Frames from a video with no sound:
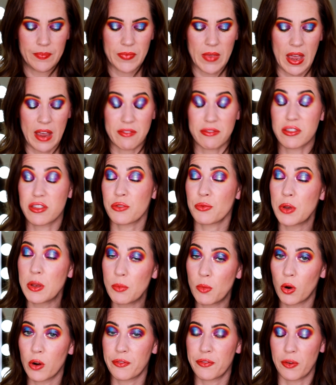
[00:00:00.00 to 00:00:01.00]
I have 3
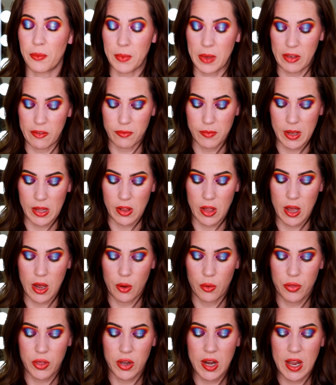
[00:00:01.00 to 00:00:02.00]
more from Give Me
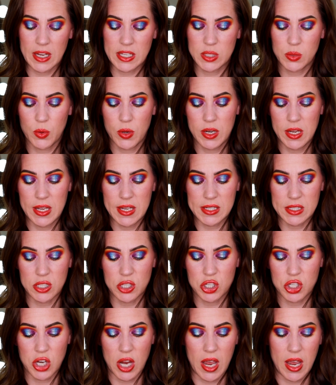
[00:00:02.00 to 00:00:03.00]
Glow. The next one is the
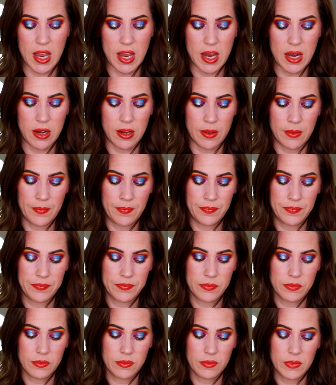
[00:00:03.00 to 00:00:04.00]
shade
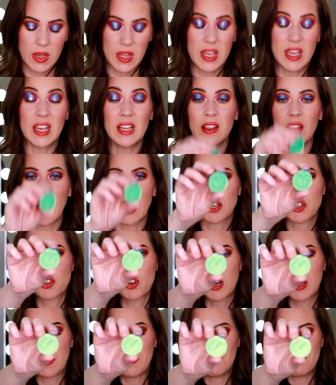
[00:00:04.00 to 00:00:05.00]

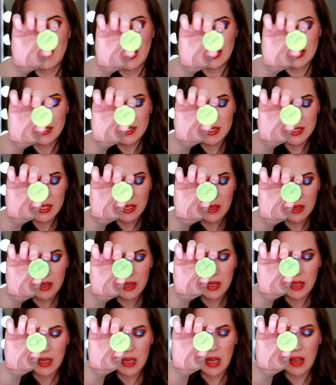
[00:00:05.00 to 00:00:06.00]
Electric Mint.
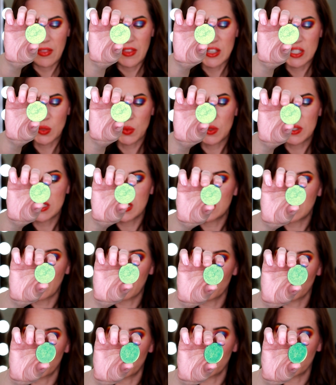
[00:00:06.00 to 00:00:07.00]
And this one's
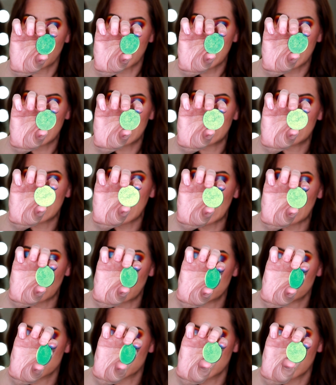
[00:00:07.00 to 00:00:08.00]
another green,
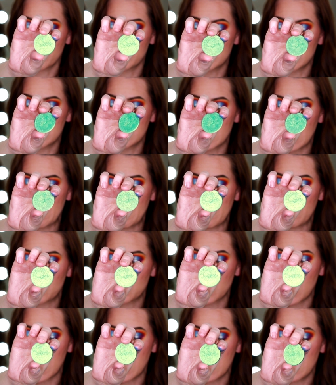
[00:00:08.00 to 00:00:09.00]
yellow shifting type of
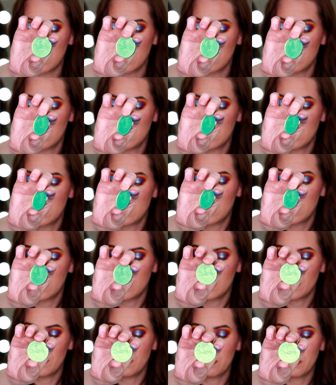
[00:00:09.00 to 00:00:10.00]
shade.
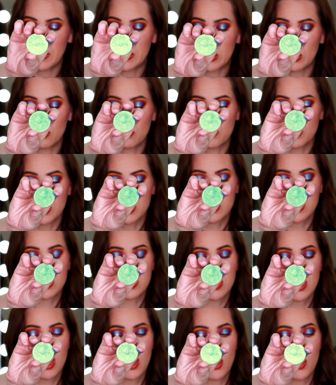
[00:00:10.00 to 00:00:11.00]
But they're just
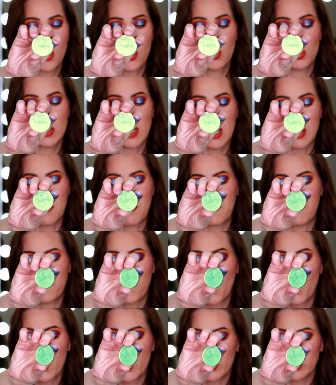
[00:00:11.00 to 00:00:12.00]
so like
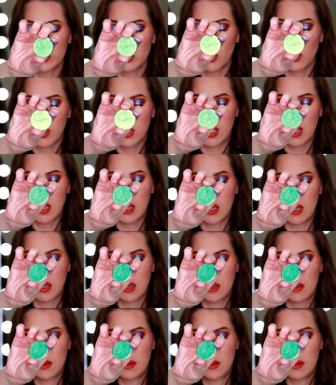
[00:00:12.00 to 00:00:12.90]
foiled looking.